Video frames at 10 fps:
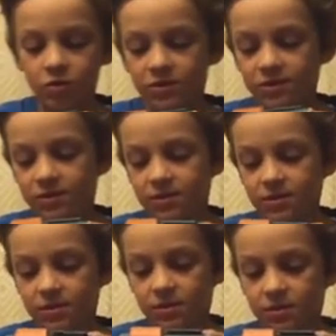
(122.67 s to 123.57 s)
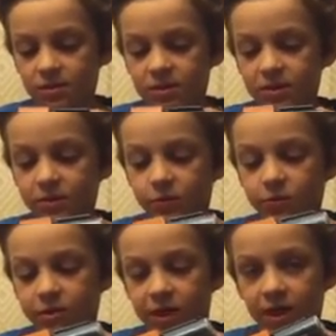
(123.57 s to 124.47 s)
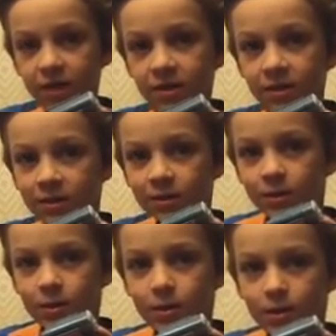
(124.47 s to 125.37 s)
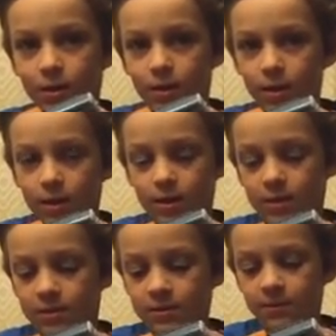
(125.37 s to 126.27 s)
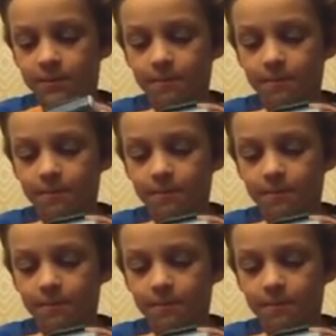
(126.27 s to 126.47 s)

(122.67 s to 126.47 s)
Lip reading: is Diesel 10, and